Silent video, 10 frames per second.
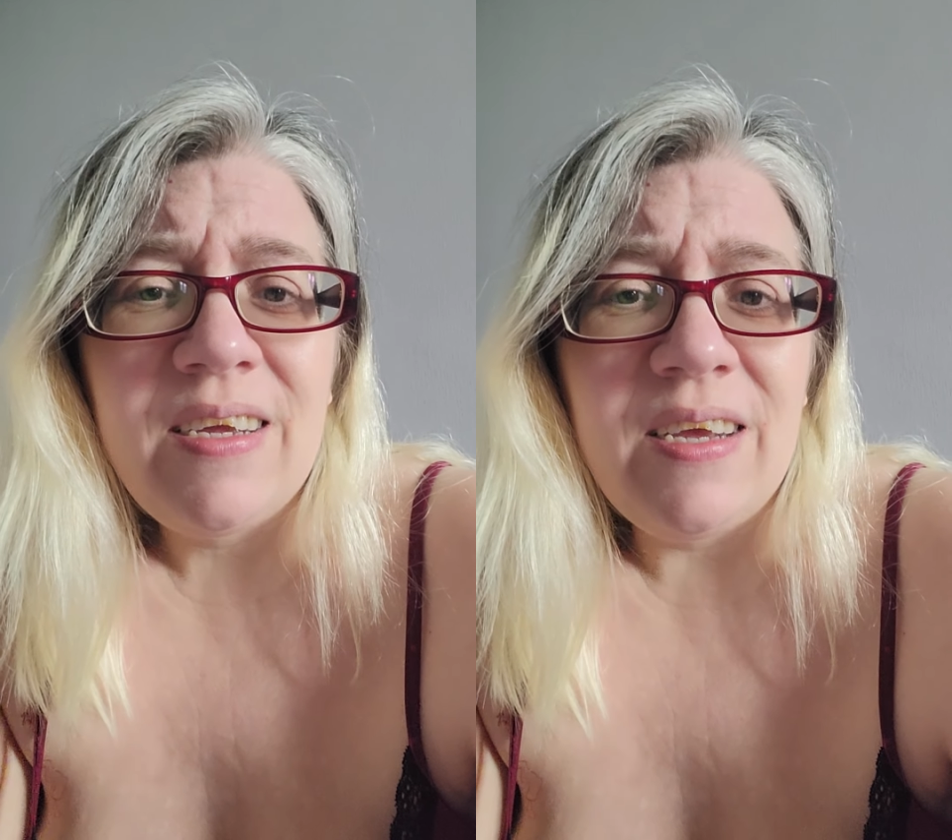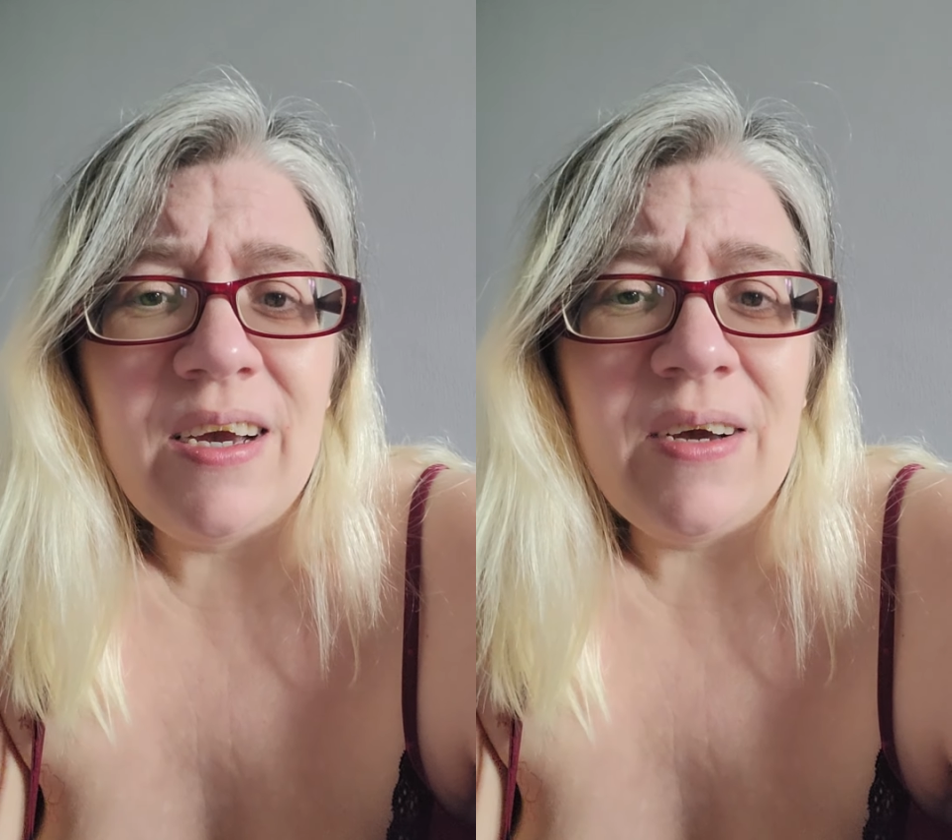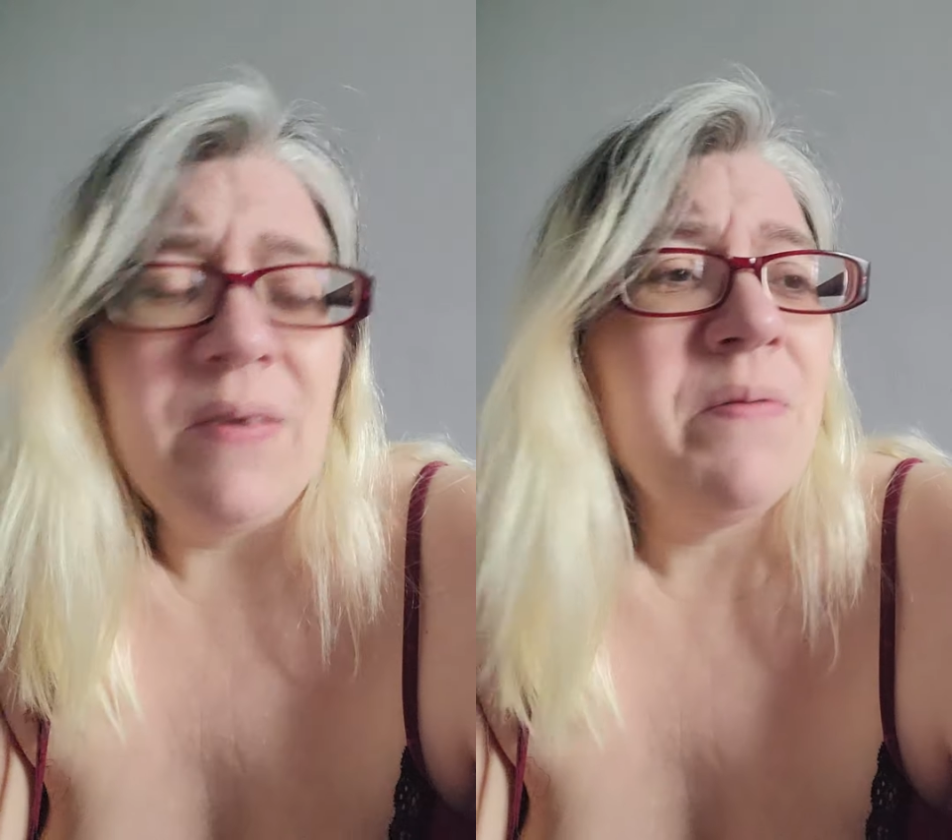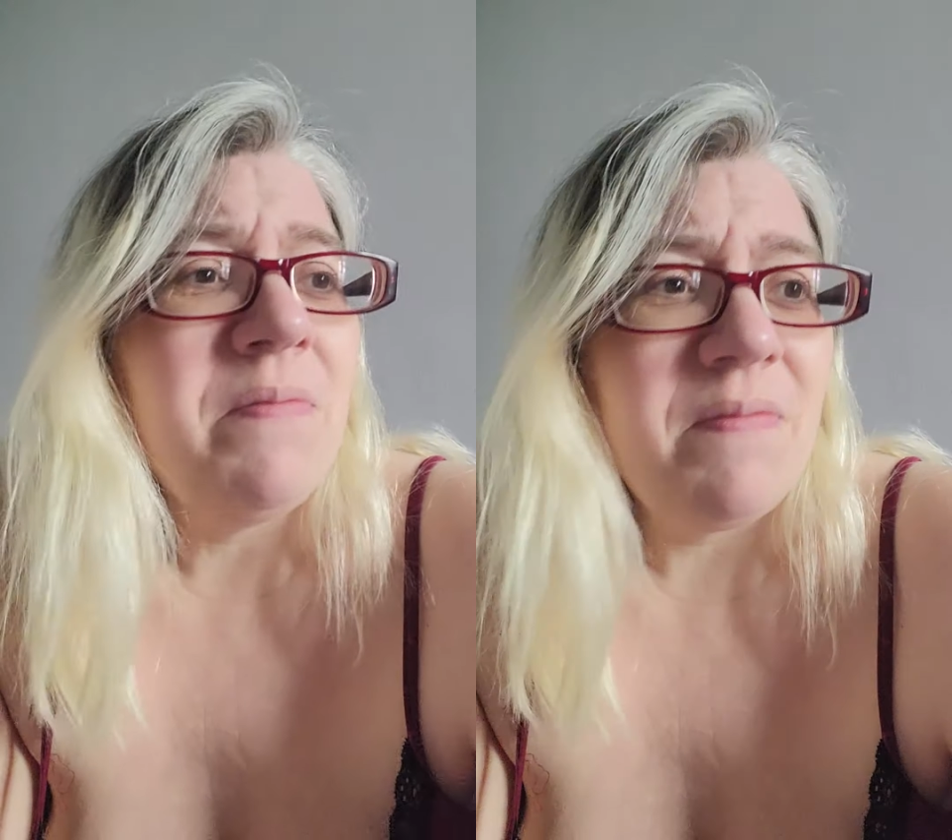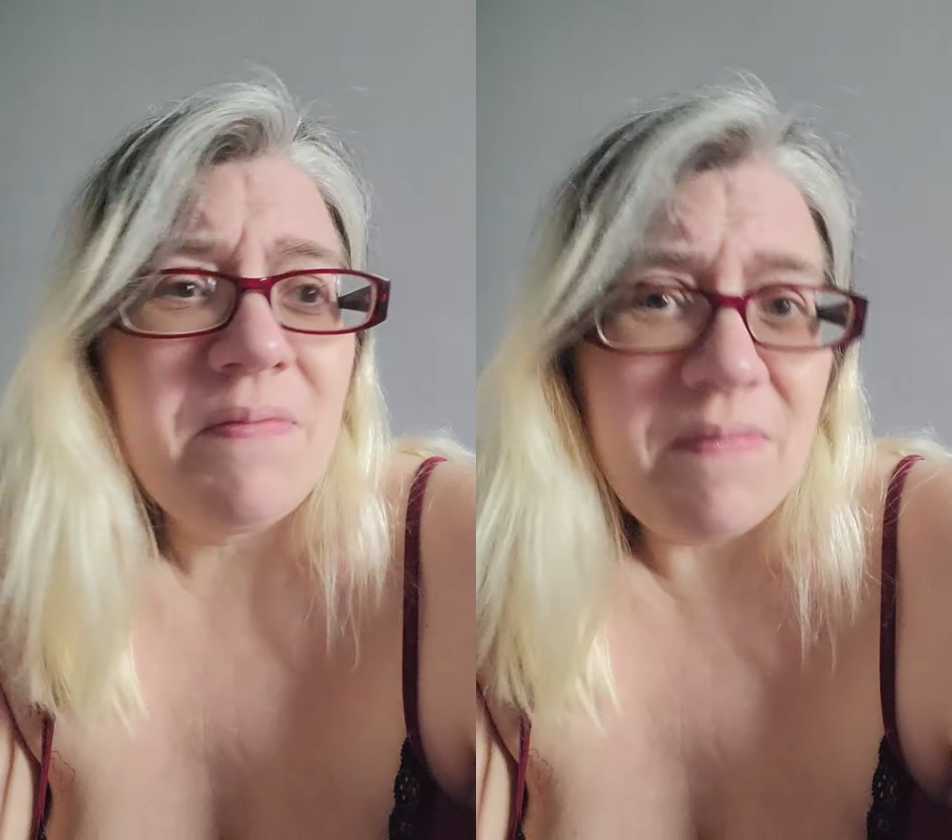you know,
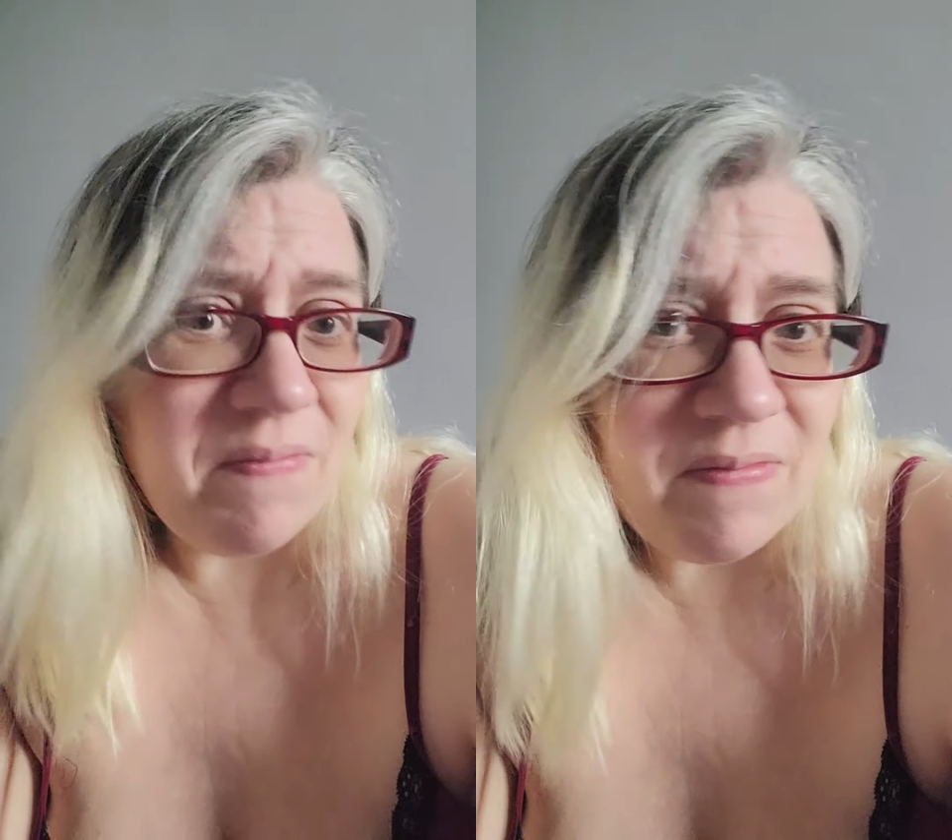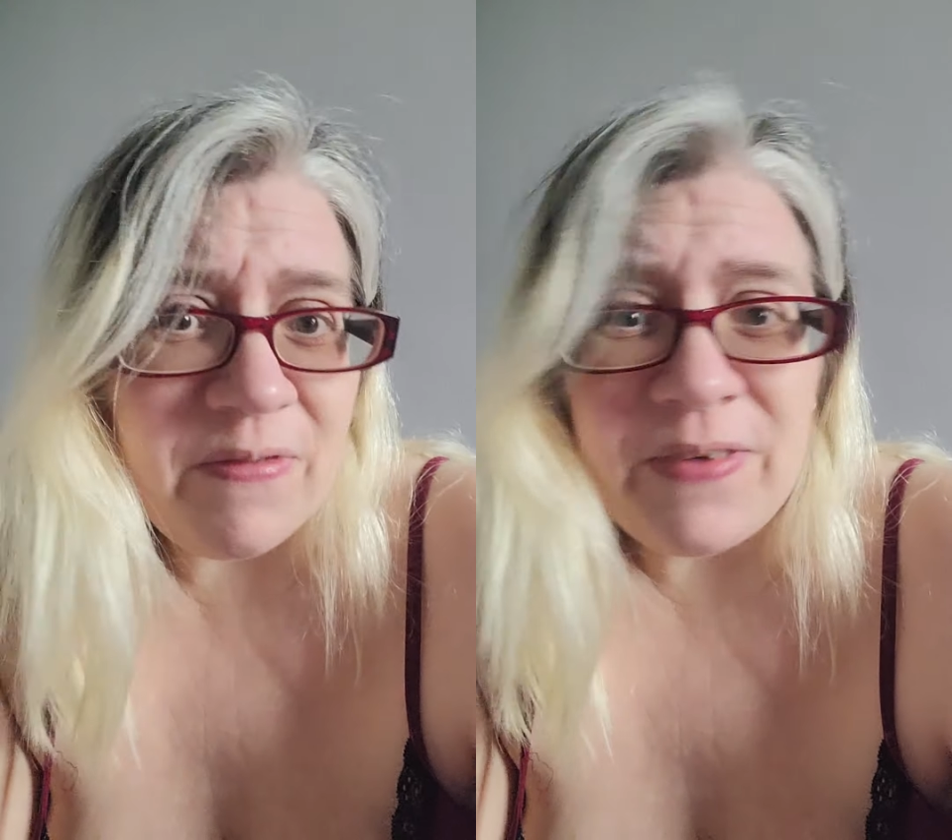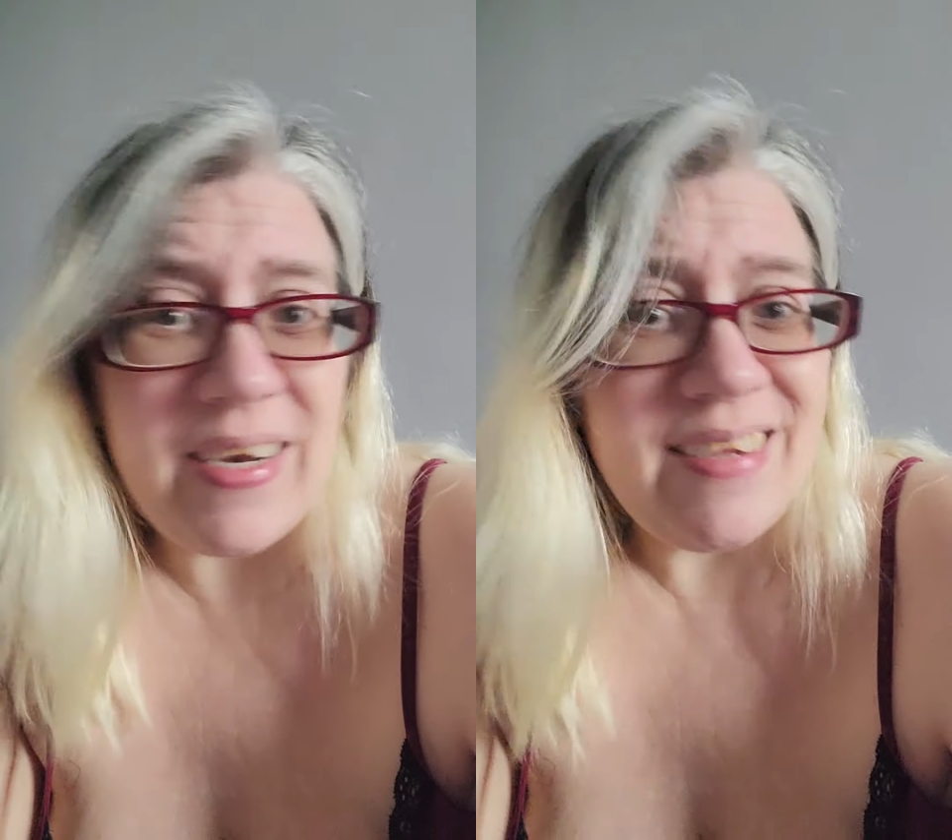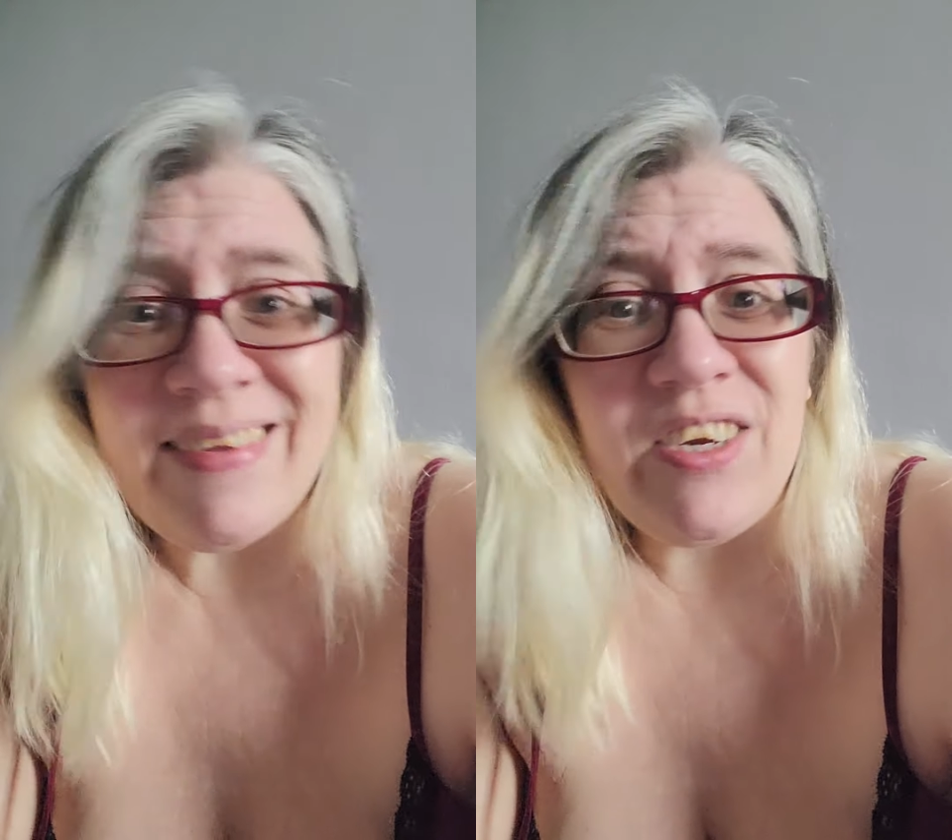fitness